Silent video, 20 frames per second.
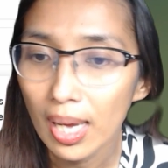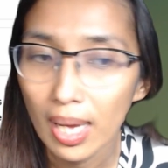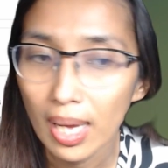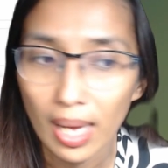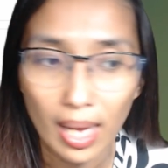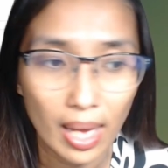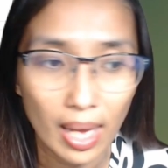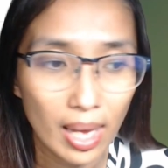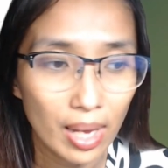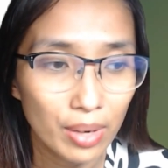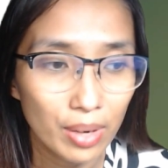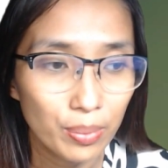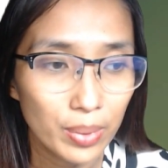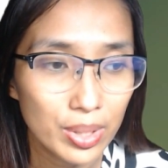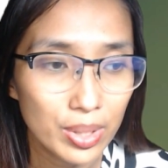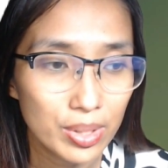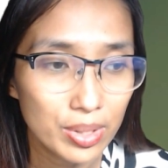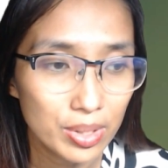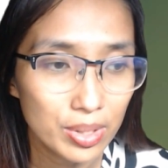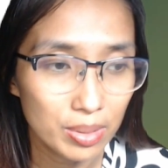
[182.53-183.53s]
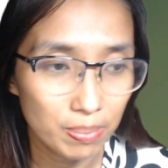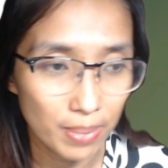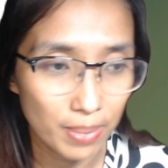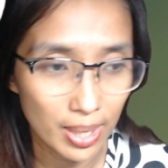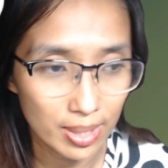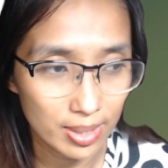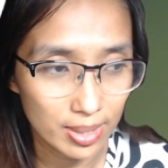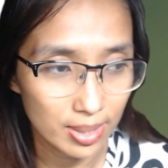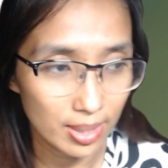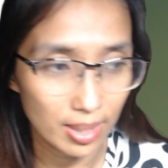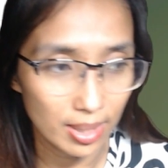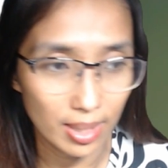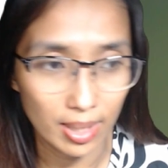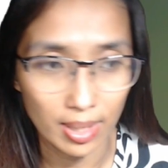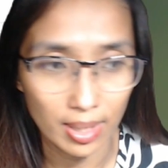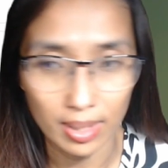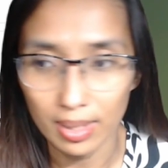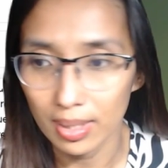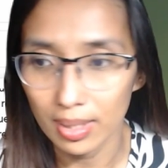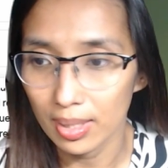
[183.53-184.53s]
and we just paste
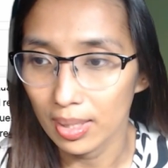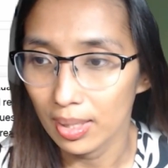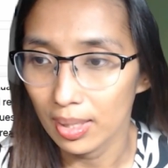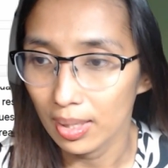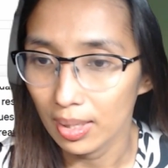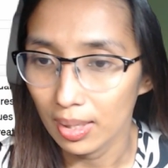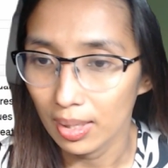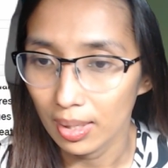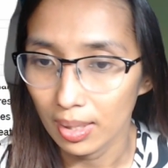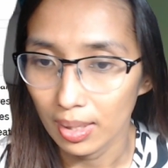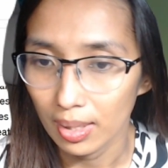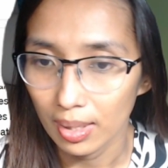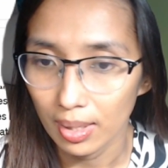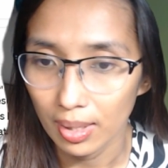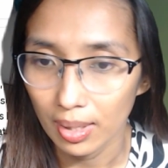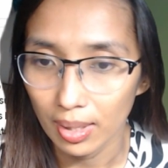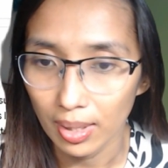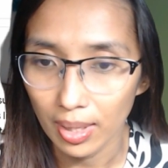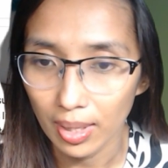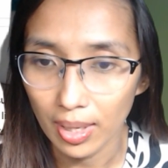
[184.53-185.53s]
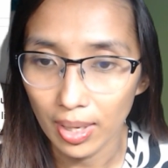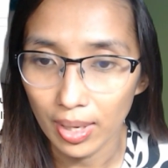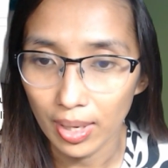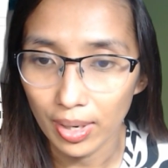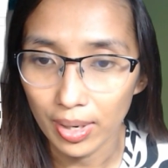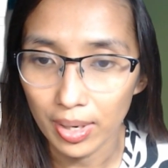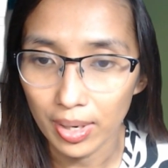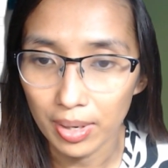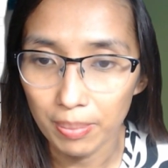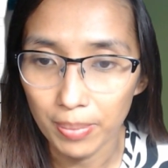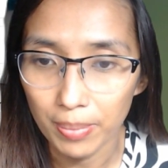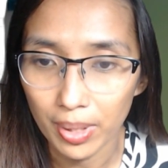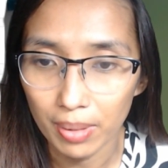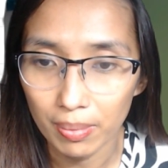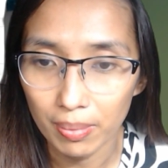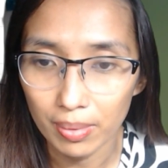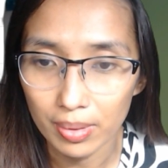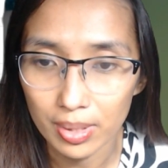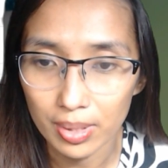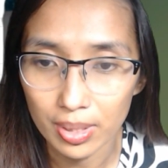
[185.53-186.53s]
it here, but
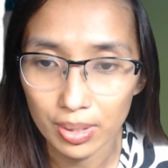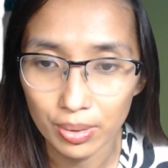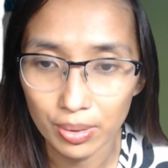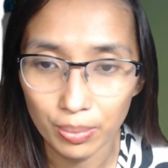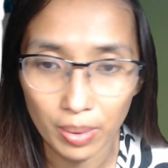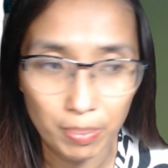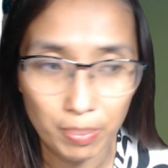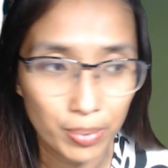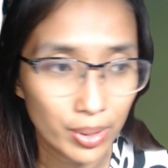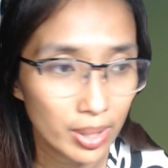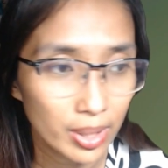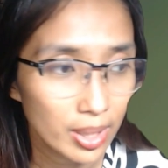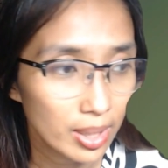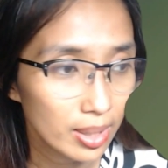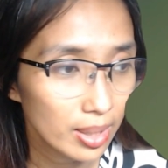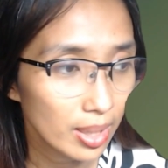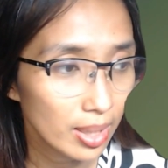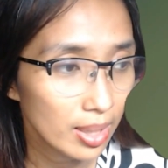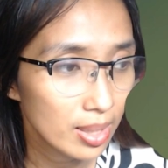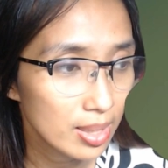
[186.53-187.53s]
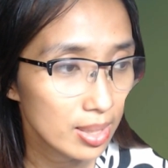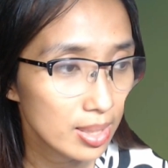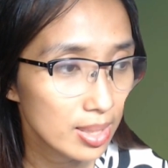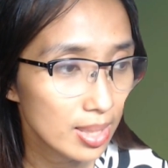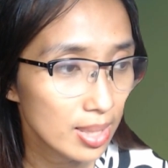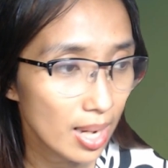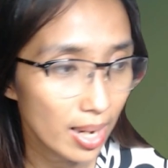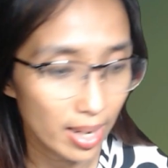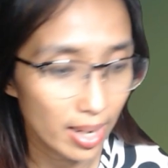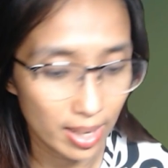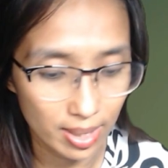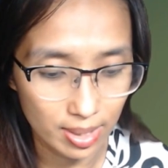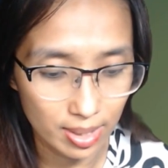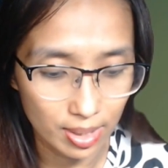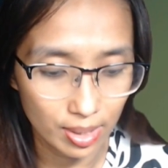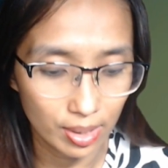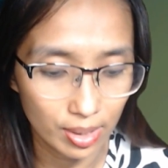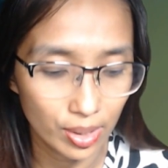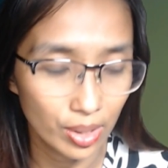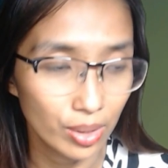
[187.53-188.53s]
we put it inside
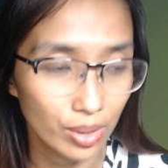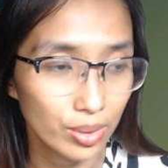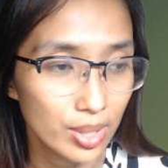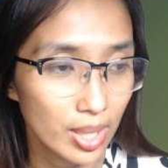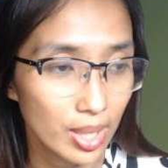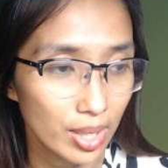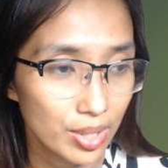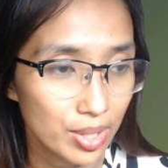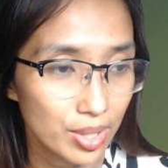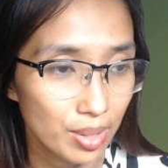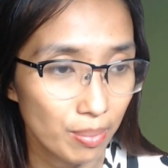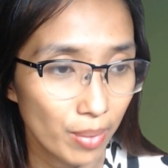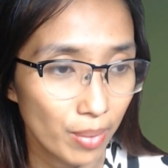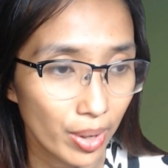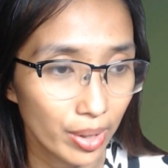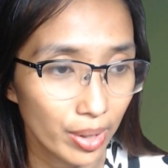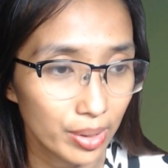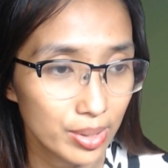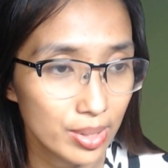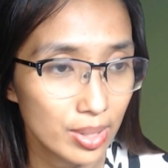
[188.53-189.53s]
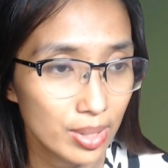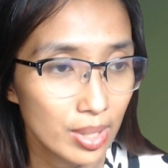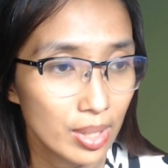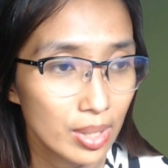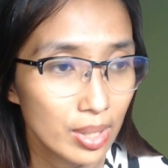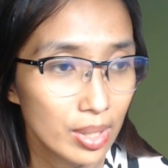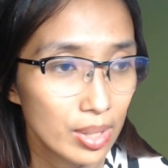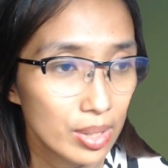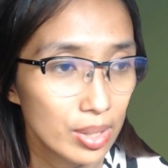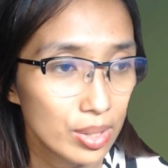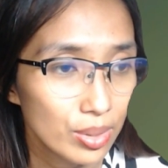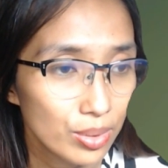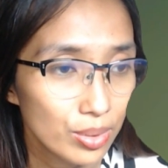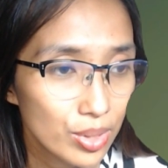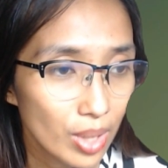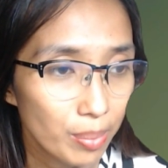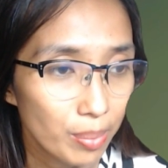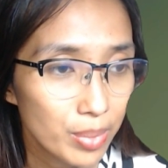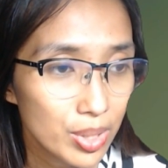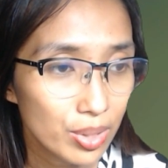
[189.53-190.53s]
quotation marks. So
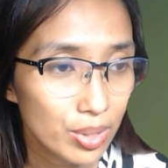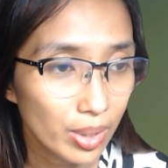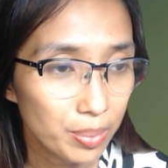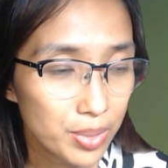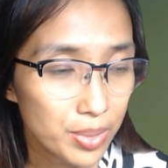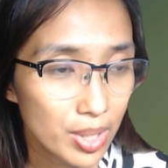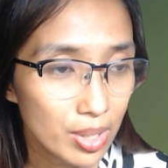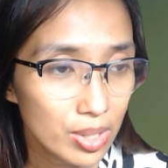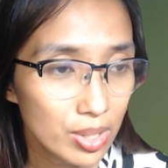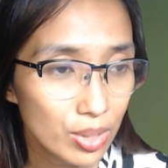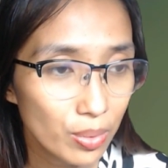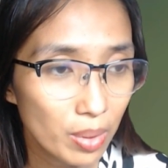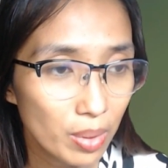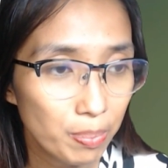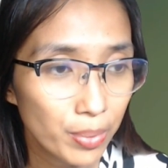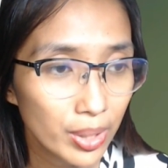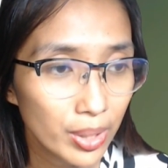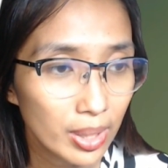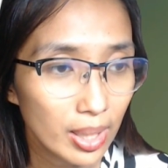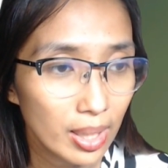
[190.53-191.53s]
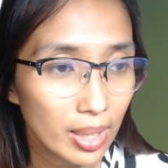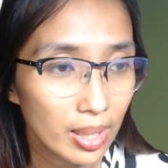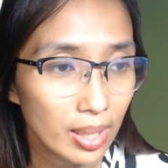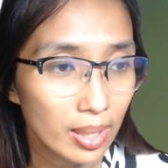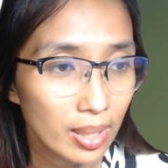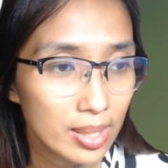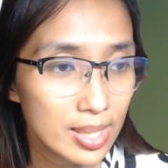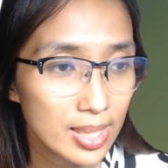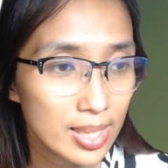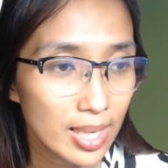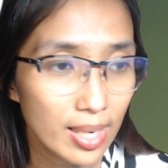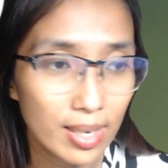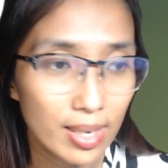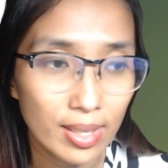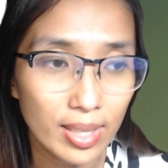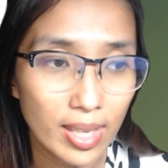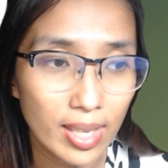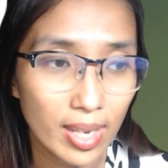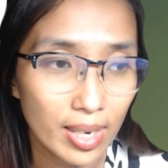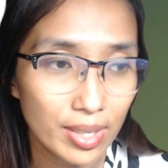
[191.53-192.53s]
job description. So we put a
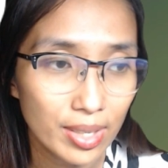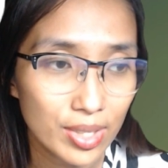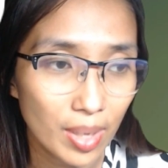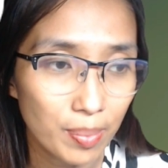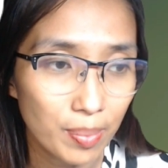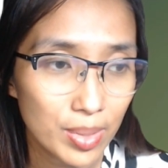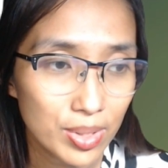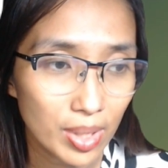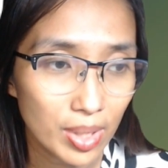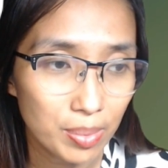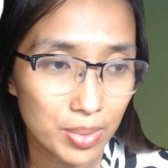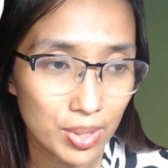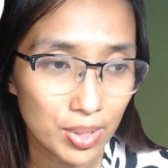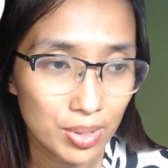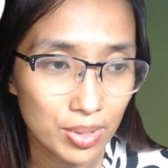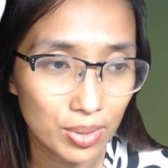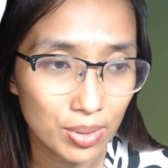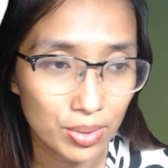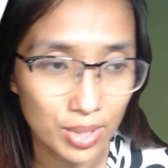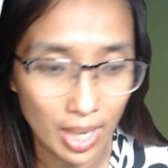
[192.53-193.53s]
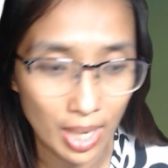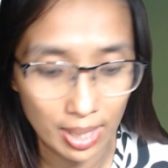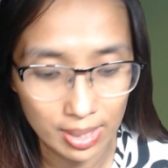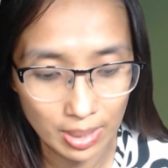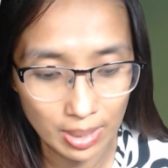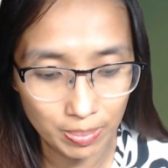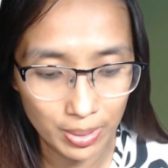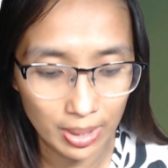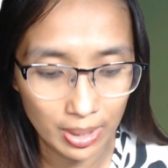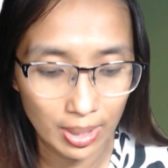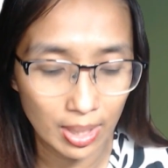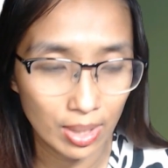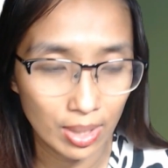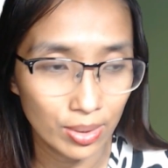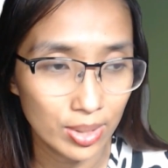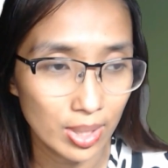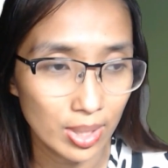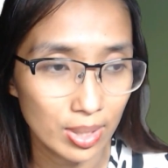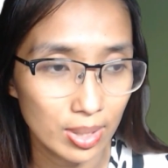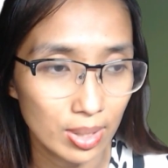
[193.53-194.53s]
signal here, job description. So ChatGPT
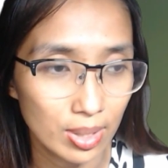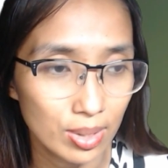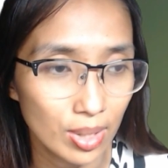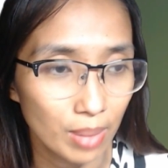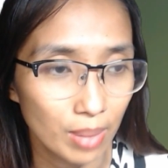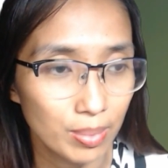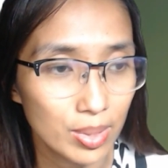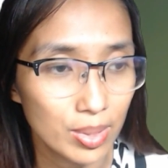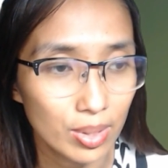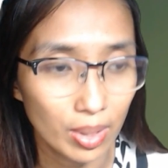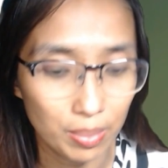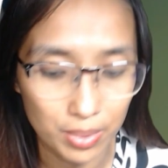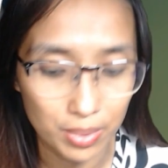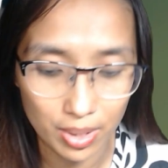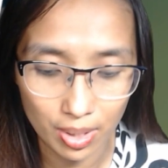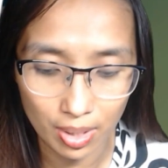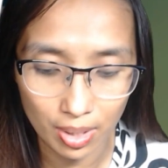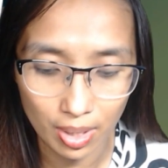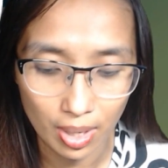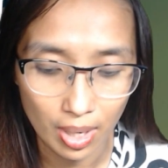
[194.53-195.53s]
knows it's the job description.